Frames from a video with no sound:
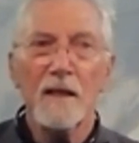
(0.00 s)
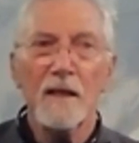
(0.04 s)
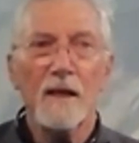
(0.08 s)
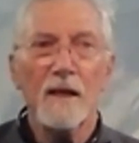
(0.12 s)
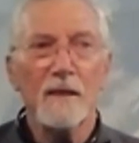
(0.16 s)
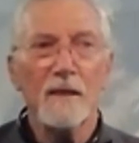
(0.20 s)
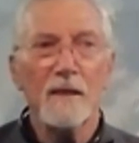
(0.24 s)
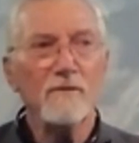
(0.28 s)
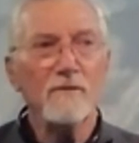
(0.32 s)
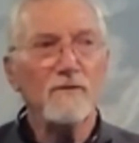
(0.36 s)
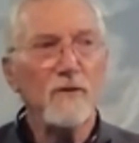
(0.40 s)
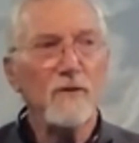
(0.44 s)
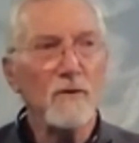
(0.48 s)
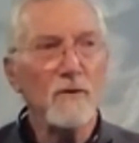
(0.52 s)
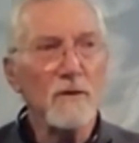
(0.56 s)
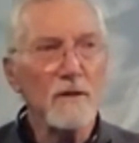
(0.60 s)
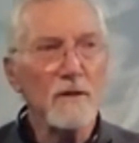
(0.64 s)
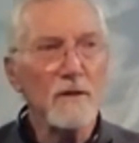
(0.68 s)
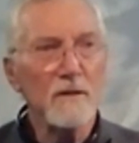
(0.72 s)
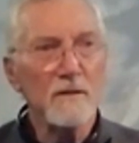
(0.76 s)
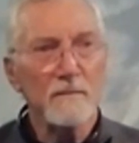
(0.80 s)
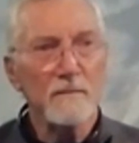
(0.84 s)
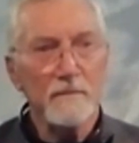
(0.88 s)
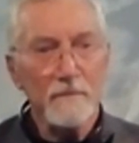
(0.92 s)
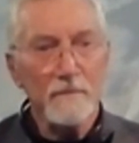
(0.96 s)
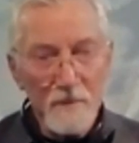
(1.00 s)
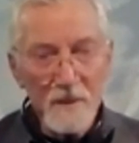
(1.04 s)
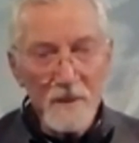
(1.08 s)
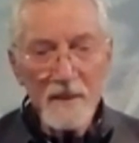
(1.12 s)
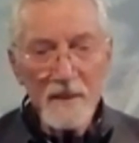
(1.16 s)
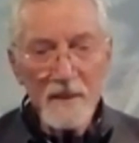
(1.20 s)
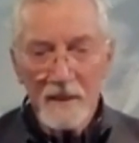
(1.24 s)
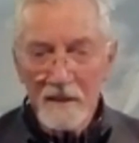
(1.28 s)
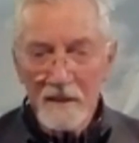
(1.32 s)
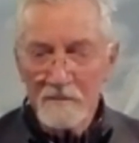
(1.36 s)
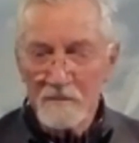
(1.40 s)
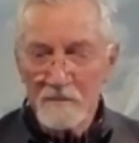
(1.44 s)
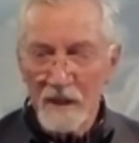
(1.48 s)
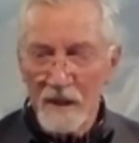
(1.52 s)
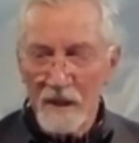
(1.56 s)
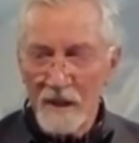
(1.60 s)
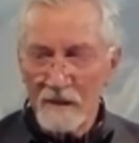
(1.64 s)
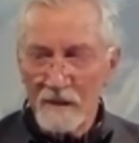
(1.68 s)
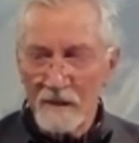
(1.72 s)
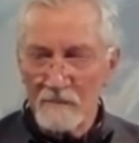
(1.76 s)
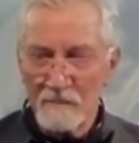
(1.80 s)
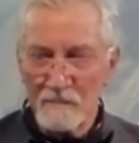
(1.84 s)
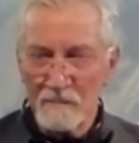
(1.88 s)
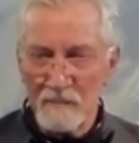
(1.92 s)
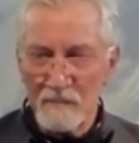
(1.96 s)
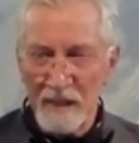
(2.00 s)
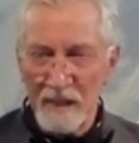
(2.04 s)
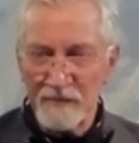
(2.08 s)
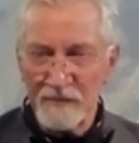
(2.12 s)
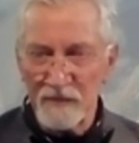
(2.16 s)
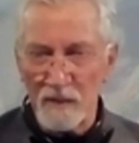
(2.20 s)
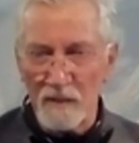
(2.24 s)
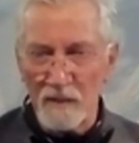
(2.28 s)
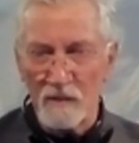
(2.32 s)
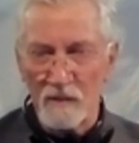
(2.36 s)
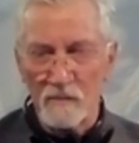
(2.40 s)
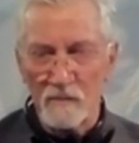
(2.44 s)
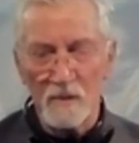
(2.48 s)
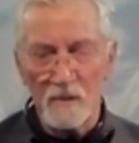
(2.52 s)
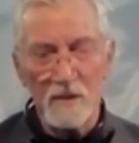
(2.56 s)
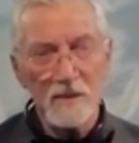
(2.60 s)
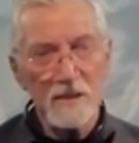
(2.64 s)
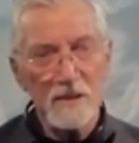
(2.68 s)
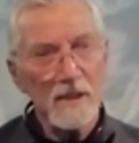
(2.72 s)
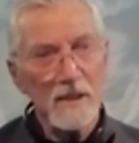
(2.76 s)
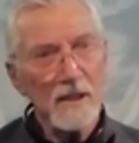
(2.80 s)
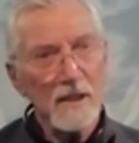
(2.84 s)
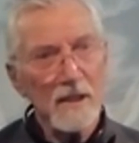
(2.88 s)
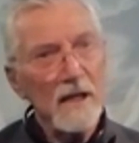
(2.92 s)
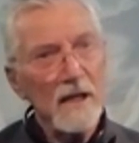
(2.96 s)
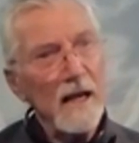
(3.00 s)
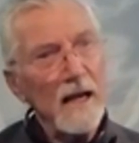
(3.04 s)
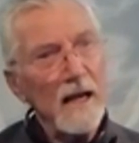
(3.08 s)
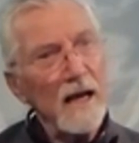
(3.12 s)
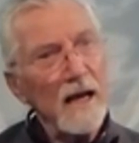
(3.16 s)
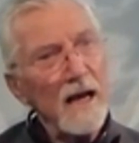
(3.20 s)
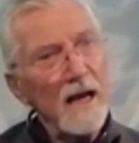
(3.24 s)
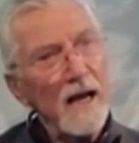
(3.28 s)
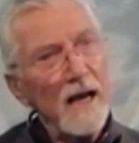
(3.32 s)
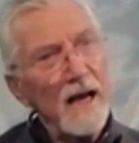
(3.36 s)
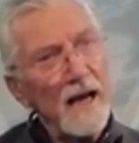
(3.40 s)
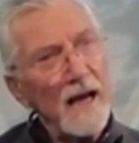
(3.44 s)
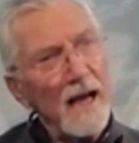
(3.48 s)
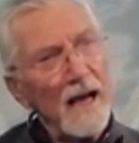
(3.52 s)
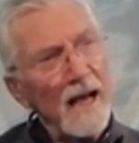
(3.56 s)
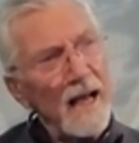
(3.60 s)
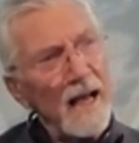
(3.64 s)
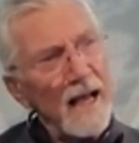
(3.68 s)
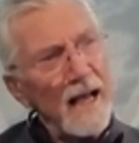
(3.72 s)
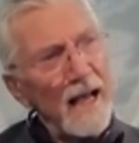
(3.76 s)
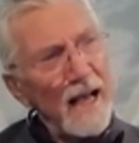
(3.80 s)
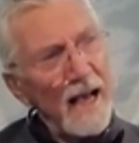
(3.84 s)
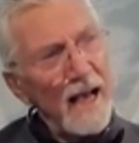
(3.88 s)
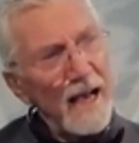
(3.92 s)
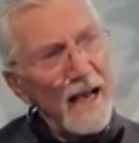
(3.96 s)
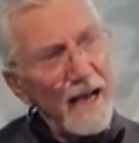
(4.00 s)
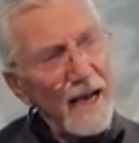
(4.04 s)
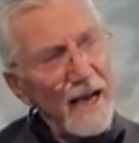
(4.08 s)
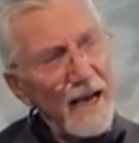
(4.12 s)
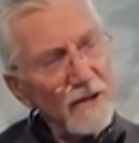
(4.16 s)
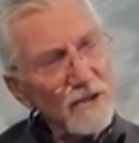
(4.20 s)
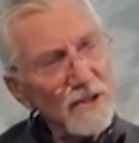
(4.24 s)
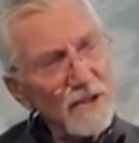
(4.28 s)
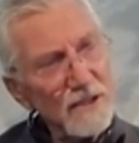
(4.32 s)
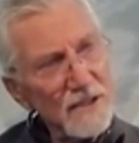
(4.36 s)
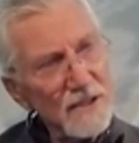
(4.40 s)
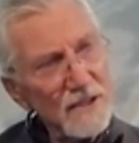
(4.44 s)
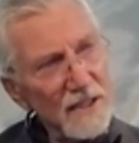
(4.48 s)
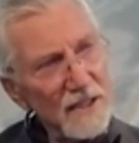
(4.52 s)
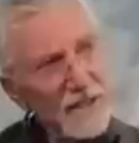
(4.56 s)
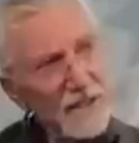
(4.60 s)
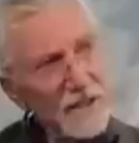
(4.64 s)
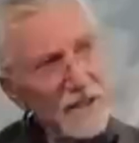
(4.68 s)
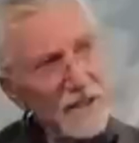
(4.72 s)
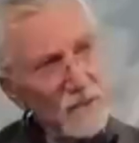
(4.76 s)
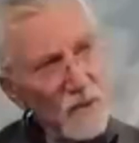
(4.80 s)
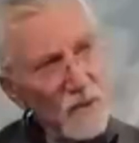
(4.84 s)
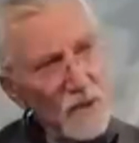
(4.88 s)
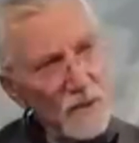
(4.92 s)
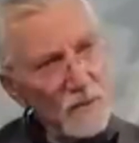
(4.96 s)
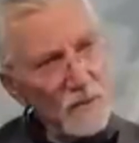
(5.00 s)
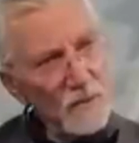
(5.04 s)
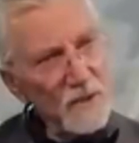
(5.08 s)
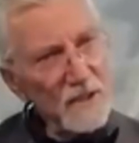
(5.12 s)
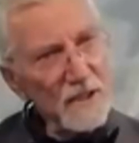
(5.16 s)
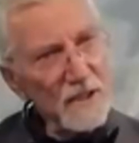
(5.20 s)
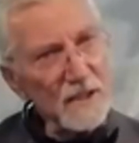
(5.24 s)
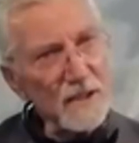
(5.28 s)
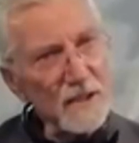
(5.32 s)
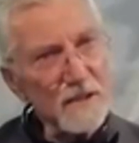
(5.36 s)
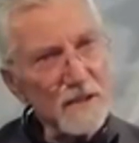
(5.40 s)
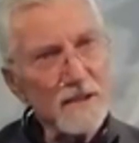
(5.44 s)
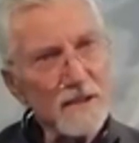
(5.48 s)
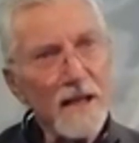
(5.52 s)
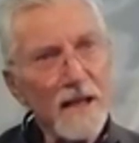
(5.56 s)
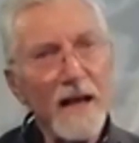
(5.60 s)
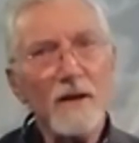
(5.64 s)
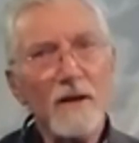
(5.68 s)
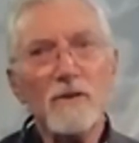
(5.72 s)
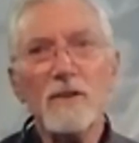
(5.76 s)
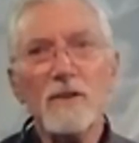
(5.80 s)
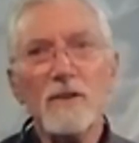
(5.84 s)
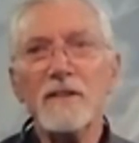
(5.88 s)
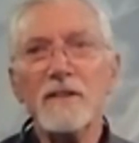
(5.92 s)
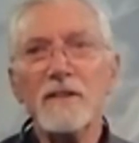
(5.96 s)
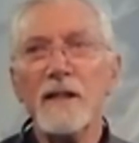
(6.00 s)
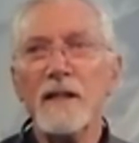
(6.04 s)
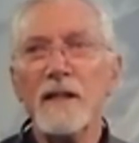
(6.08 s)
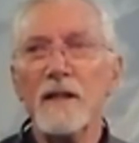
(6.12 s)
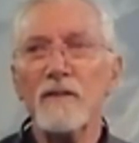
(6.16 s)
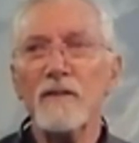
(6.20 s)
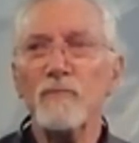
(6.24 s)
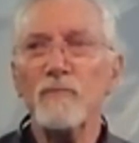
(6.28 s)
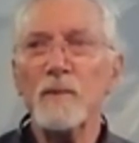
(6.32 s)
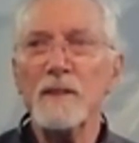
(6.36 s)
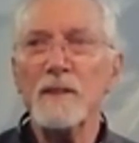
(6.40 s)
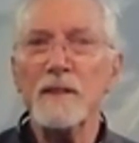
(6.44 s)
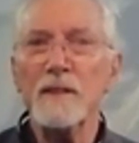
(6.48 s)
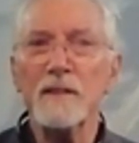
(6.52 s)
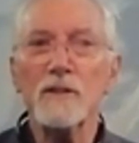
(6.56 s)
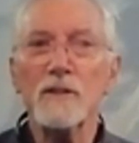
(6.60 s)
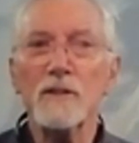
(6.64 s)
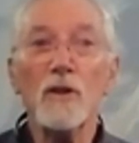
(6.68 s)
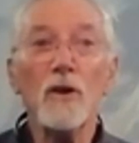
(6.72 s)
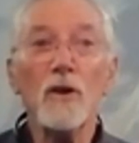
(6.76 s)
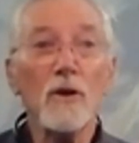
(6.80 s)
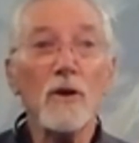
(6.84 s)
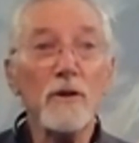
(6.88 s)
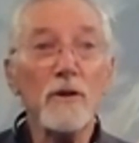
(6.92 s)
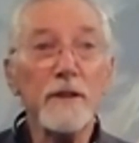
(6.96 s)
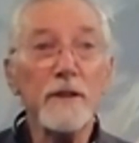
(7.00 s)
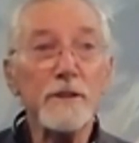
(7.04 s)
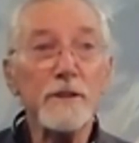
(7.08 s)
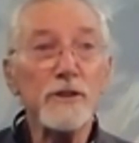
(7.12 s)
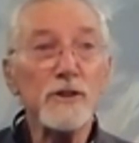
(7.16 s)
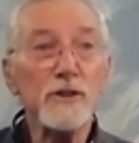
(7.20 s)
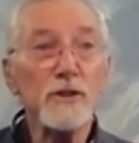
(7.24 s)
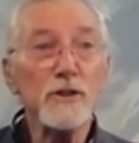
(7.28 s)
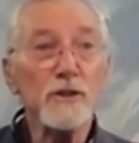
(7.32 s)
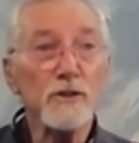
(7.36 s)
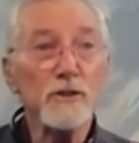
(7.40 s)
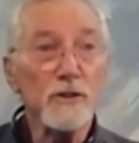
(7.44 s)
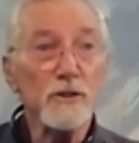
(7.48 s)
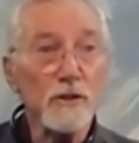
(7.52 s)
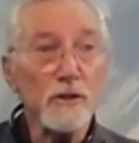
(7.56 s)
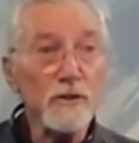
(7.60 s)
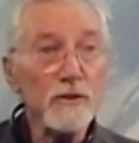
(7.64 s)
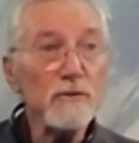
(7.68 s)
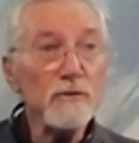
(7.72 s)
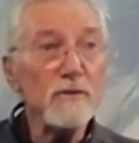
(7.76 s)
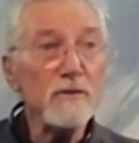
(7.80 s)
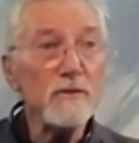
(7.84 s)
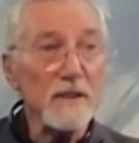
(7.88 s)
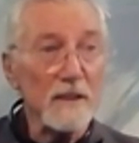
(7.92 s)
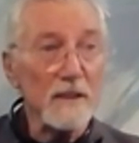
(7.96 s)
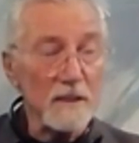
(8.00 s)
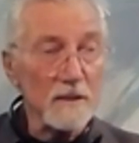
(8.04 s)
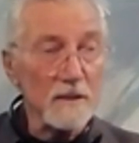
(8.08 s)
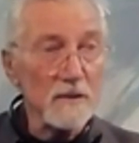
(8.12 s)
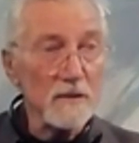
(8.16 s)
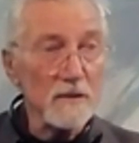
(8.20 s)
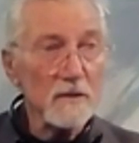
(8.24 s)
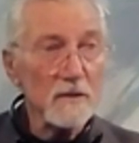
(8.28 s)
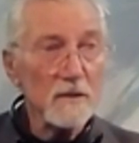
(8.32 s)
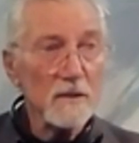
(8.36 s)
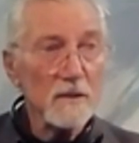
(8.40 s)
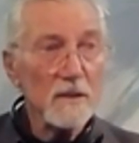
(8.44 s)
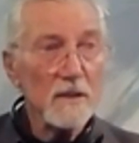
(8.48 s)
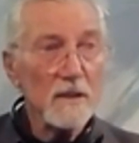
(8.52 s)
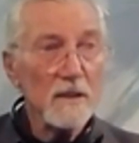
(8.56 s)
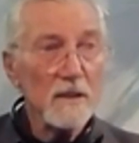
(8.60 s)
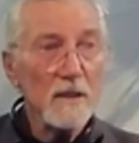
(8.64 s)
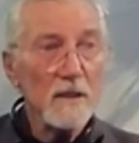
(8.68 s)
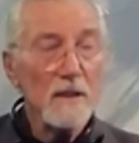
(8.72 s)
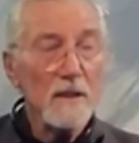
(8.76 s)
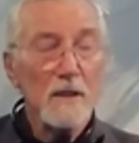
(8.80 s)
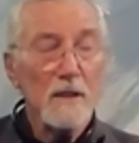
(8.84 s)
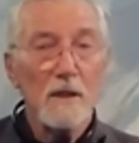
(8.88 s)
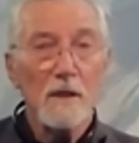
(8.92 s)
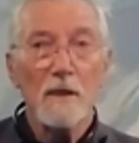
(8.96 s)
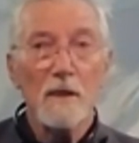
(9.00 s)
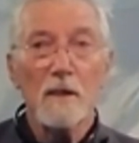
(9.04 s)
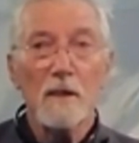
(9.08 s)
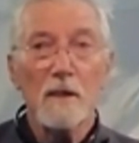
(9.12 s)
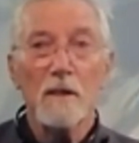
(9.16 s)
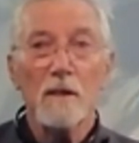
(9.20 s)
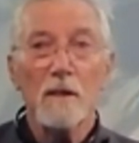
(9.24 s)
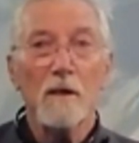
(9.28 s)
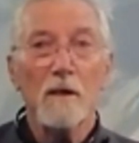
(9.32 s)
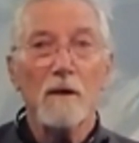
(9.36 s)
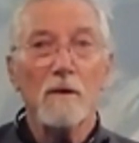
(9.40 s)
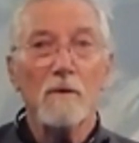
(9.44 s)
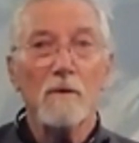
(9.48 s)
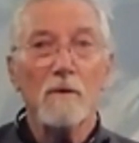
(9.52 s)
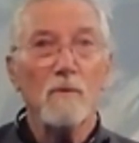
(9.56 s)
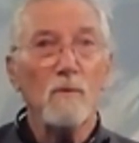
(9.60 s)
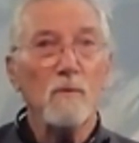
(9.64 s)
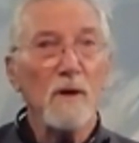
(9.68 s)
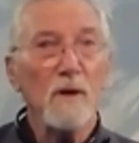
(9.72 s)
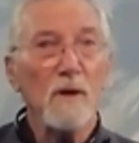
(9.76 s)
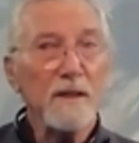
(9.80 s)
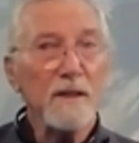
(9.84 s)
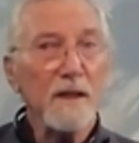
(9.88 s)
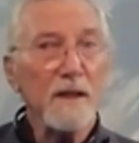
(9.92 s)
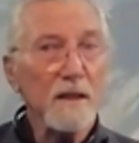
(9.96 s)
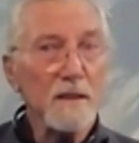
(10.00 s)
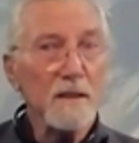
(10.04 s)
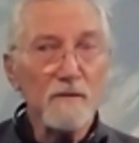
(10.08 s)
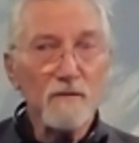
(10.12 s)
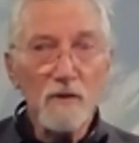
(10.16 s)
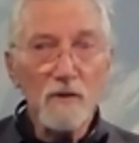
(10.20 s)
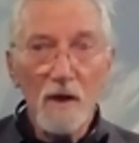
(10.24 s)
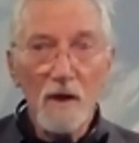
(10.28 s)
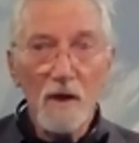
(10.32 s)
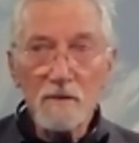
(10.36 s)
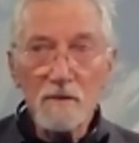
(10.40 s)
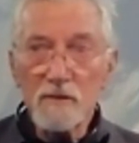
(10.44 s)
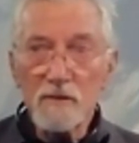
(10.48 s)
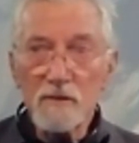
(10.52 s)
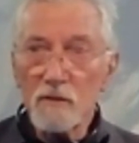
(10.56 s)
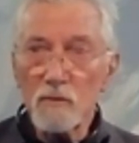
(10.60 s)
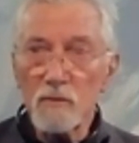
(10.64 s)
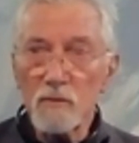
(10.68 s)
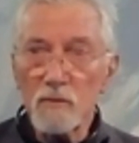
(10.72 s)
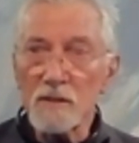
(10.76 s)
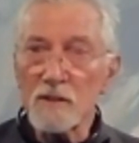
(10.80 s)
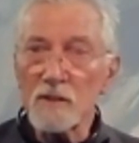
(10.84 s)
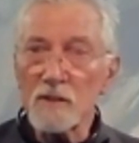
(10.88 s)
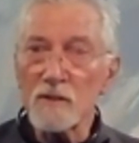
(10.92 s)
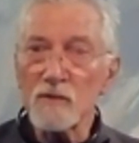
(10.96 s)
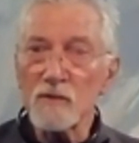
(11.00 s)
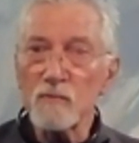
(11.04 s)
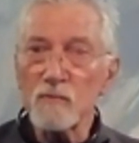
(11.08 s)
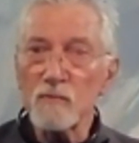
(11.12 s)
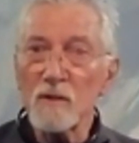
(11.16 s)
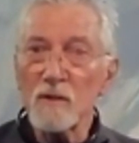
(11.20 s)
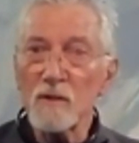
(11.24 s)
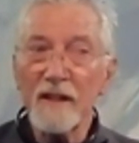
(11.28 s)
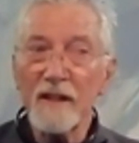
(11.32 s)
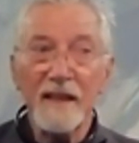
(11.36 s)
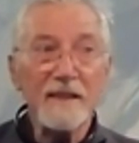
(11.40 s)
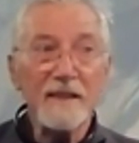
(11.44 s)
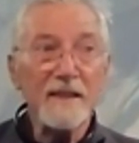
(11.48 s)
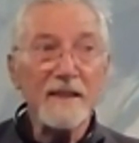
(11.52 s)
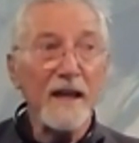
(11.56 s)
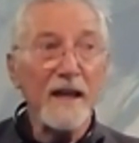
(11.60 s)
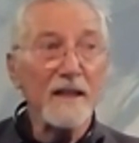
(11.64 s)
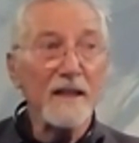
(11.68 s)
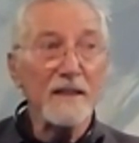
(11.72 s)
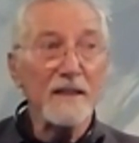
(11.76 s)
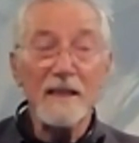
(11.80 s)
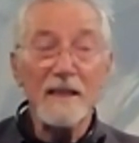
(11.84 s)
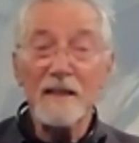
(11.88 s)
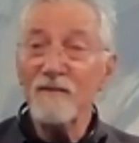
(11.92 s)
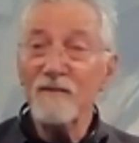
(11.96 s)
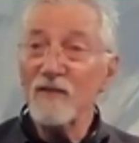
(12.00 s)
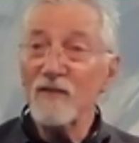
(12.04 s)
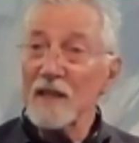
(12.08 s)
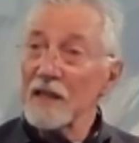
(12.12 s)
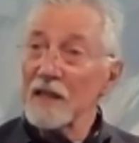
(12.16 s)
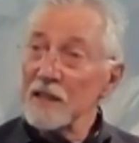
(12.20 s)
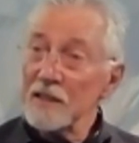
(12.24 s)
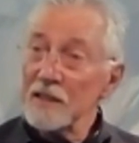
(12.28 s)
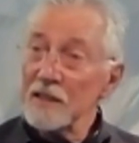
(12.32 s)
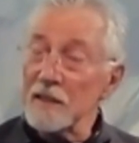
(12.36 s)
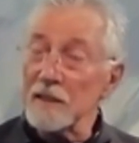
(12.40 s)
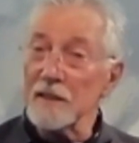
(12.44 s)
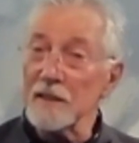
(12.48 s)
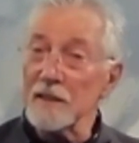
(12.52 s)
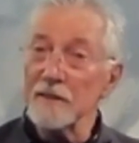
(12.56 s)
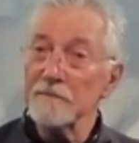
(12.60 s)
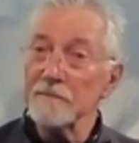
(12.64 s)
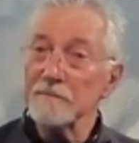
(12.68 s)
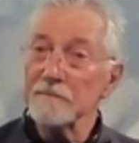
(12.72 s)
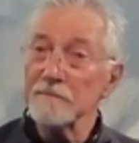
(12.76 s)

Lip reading: And for me, my thought was, how can they get away with this? How could they have been encouraged to do this? What kind of consequences will they get, if any?